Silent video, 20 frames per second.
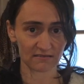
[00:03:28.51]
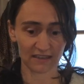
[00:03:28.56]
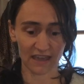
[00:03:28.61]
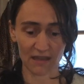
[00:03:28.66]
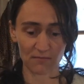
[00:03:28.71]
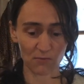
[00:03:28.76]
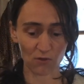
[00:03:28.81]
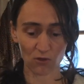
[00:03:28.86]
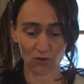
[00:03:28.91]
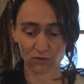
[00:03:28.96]

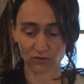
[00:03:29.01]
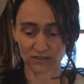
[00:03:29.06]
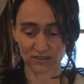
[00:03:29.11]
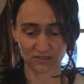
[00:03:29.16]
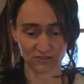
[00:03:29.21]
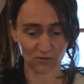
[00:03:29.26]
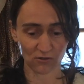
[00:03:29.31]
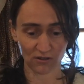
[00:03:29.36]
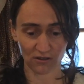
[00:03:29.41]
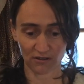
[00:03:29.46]
get
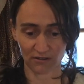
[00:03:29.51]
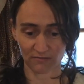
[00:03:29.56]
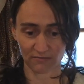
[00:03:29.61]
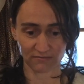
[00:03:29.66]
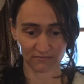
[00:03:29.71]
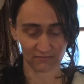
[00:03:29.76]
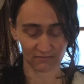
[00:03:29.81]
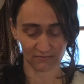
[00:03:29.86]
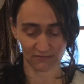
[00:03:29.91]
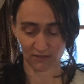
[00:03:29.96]
molds or
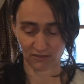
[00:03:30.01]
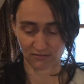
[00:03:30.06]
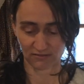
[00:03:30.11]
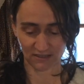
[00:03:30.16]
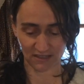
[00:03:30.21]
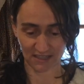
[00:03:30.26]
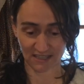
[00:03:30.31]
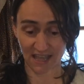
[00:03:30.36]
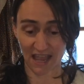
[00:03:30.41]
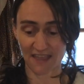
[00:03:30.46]

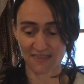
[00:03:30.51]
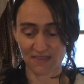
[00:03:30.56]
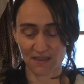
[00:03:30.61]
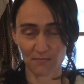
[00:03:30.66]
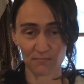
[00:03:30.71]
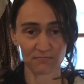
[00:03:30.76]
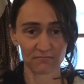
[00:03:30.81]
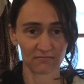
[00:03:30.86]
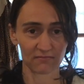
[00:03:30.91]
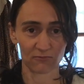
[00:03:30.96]
design
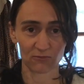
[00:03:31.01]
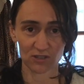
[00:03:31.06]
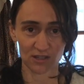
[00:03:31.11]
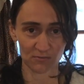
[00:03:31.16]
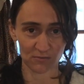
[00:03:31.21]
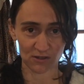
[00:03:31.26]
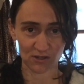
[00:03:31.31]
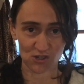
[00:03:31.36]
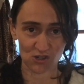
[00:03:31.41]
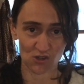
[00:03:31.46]
them, which
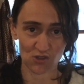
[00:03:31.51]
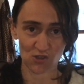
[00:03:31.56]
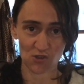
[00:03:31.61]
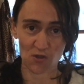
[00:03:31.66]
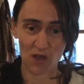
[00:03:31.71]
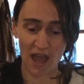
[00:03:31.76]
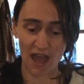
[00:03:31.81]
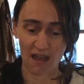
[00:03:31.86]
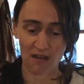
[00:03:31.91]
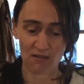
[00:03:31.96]
I'm going to show
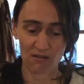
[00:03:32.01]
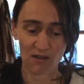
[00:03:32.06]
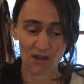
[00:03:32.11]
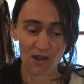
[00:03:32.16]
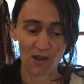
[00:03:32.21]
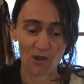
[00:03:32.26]
you how.